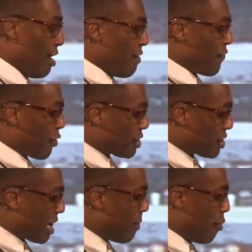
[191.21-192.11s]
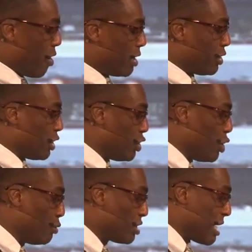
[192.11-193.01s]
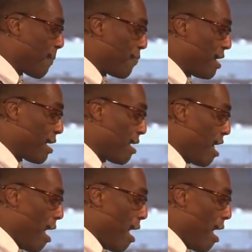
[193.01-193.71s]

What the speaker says: for someone to do something